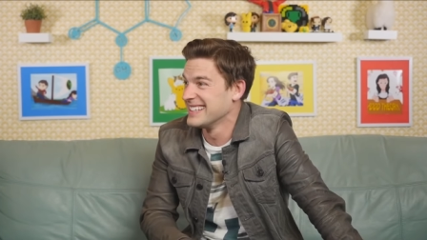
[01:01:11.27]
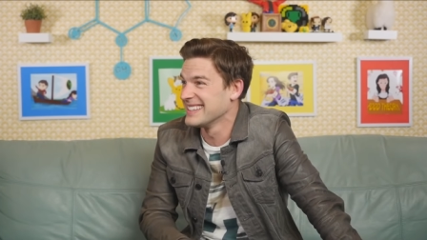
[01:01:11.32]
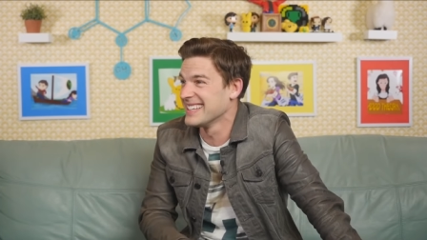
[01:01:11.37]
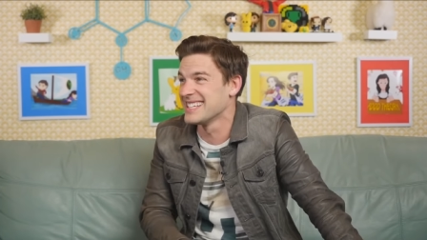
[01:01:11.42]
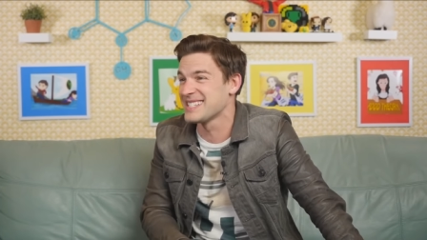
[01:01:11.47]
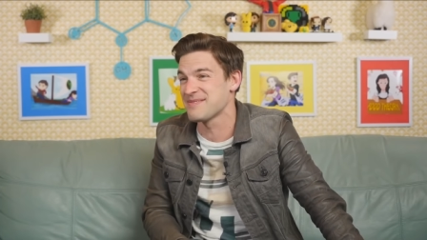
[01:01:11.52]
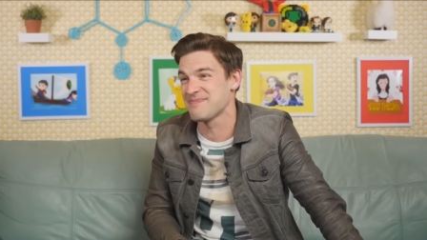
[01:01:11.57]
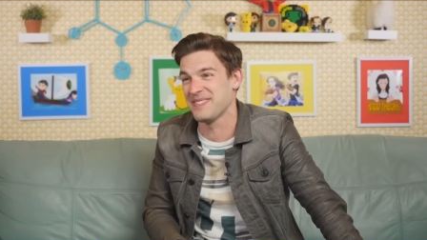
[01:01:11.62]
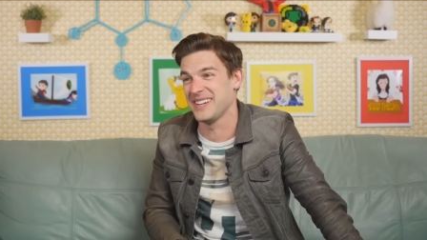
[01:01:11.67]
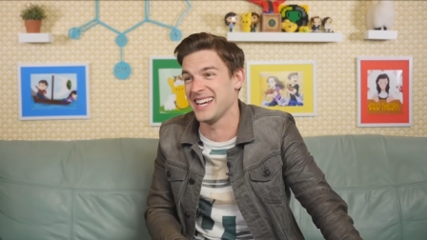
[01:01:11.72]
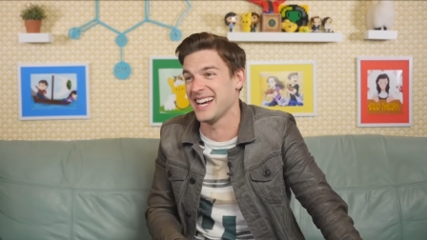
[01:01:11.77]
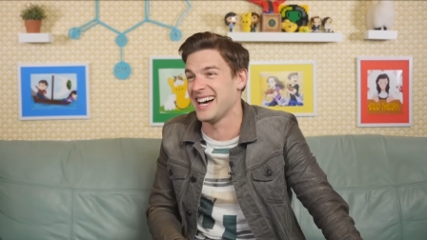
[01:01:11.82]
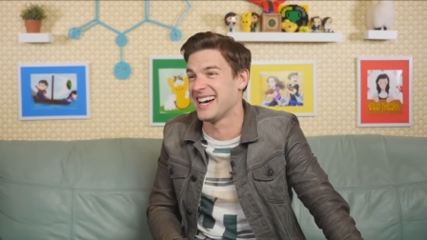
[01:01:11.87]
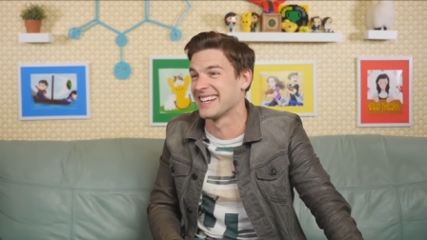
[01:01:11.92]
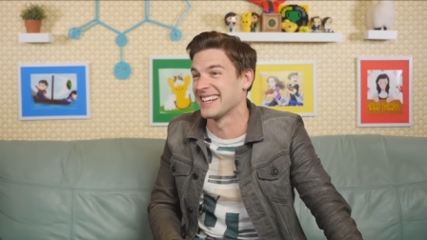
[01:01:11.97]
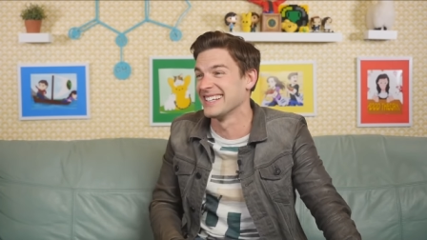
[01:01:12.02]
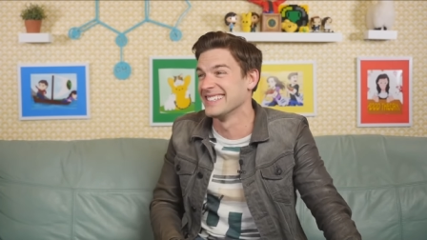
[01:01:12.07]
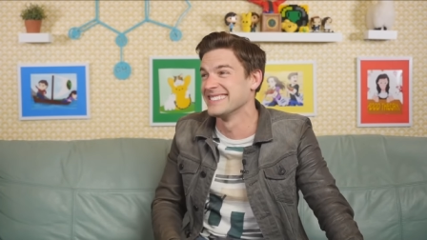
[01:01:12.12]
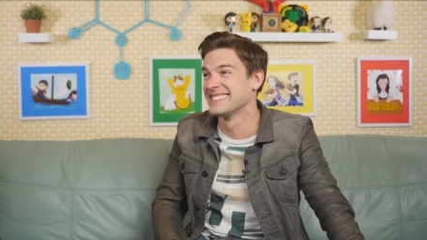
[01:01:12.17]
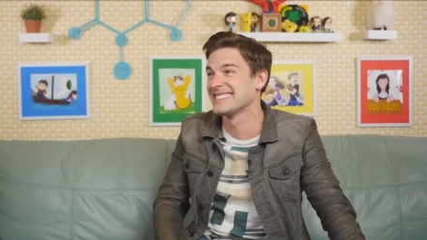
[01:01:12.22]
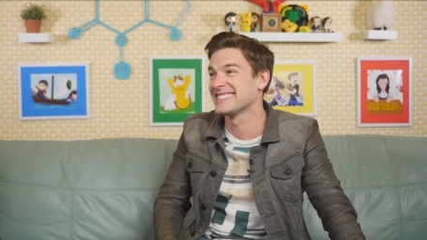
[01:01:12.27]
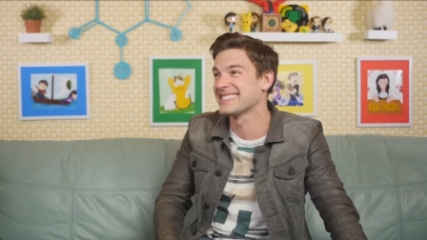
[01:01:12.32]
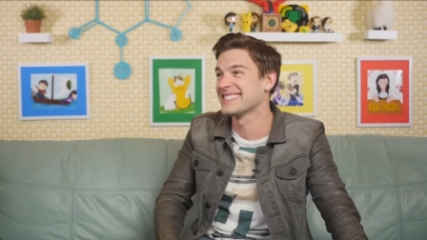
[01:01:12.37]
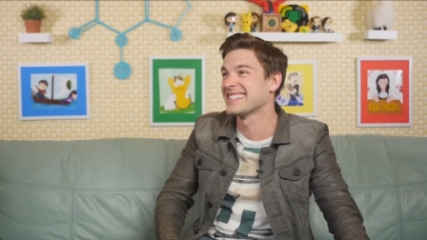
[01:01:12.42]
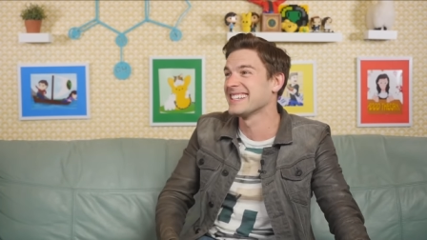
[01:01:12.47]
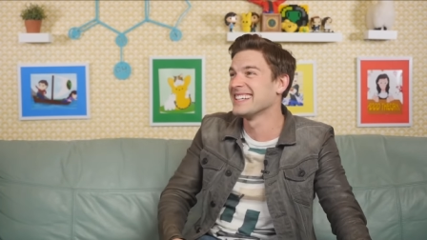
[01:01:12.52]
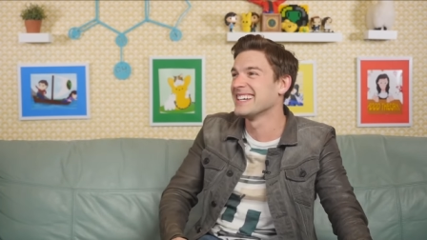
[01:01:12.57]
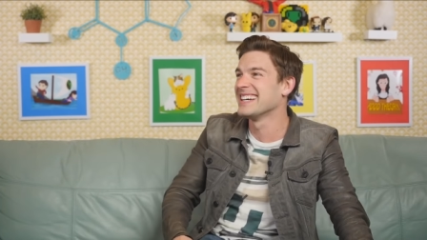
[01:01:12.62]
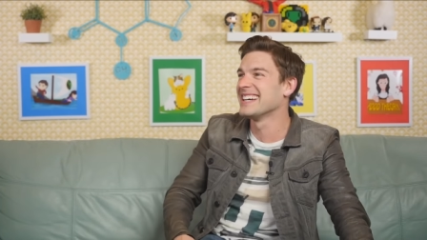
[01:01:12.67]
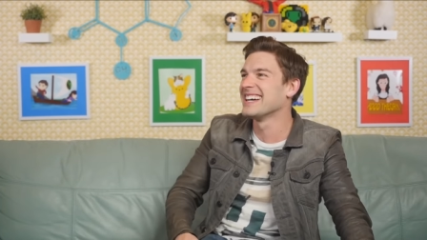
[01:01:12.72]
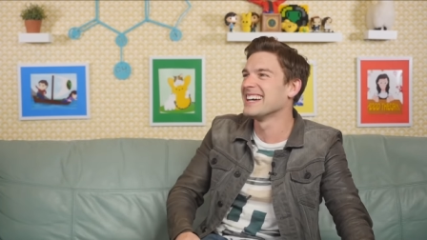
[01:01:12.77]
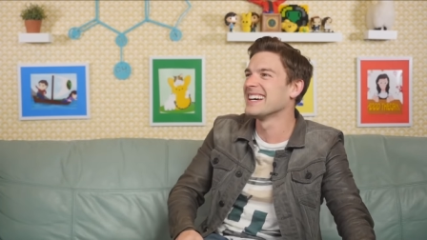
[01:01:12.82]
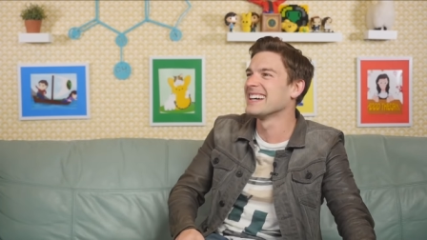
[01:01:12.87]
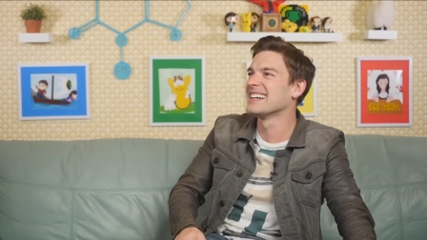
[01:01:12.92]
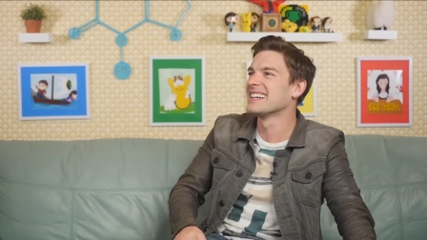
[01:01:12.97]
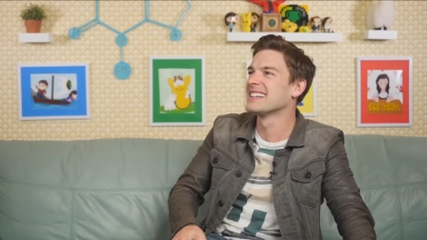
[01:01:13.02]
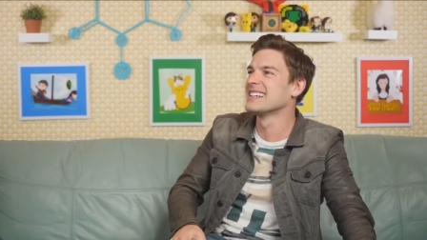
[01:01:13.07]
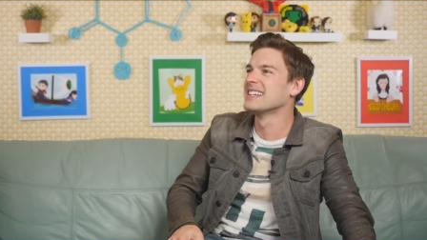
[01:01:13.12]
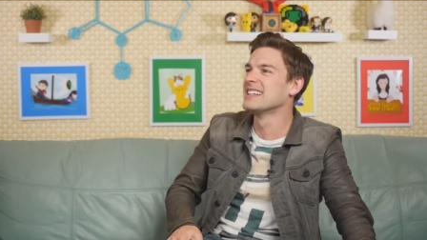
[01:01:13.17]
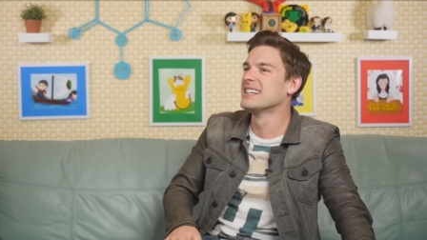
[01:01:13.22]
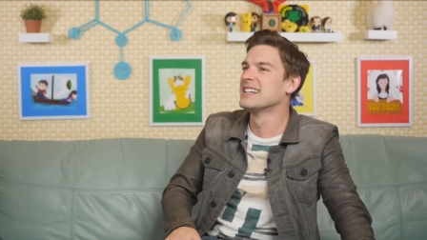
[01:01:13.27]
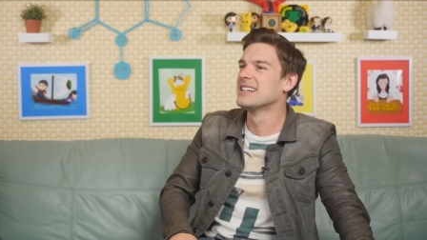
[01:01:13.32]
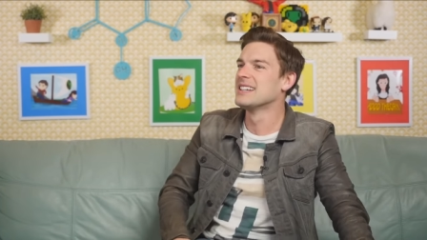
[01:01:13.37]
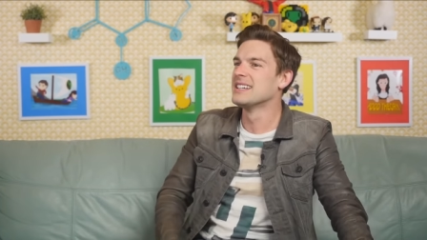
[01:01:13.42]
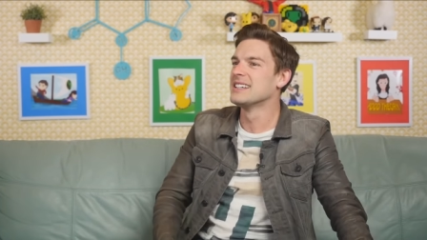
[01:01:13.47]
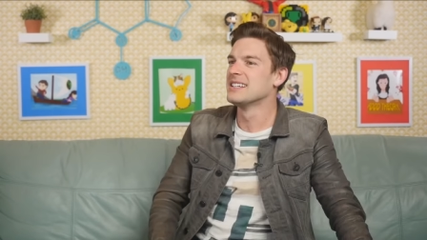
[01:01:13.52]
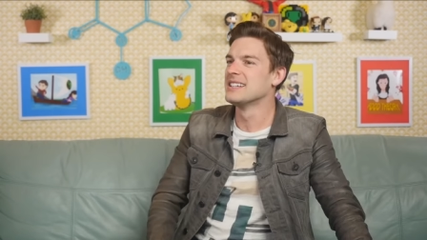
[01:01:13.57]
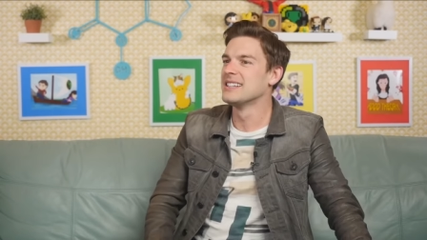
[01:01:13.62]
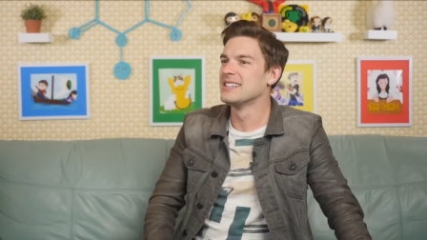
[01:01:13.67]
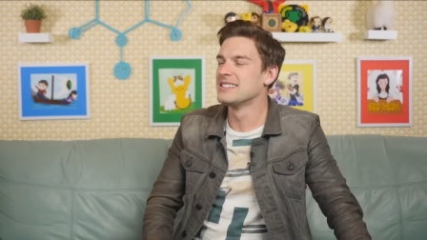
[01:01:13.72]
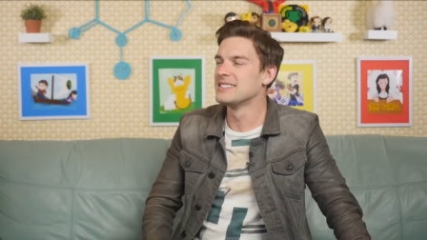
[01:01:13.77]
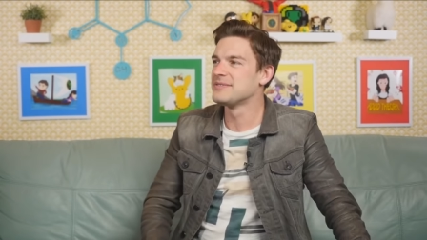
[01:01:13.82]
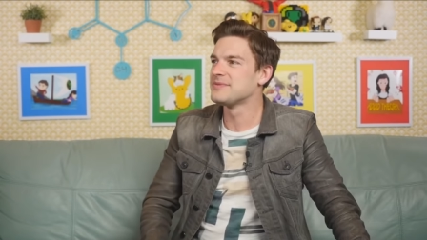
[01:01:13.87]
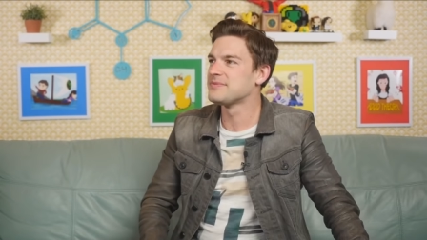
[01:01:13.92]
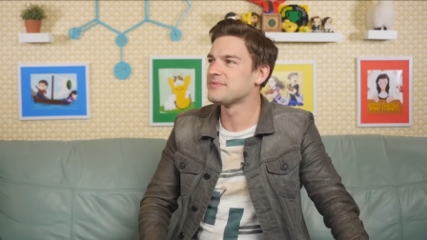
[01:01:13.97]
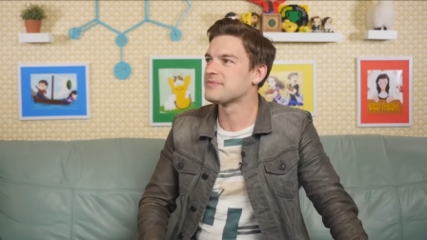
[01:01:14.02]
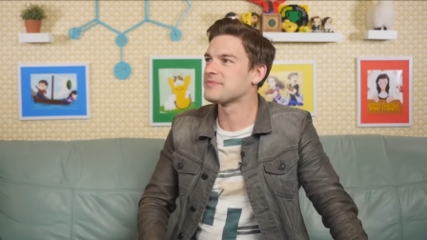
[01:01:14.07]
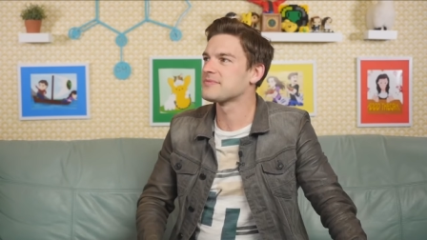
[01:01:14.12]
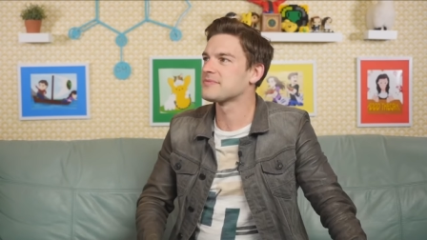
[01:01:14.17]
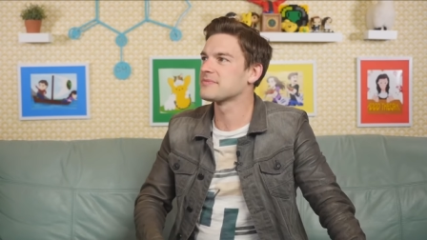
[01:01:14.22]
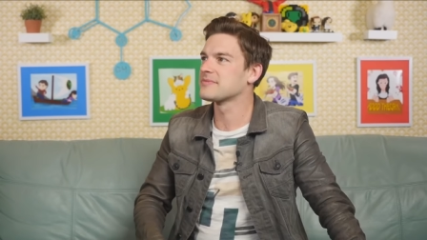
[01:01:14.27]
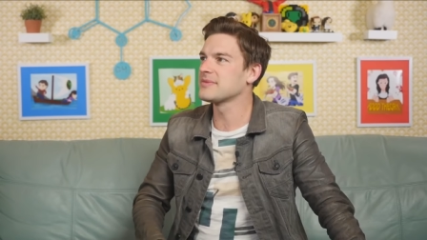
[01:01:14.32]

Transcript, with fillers: Let's be honest. There's scenes in theater. Theater is a scene.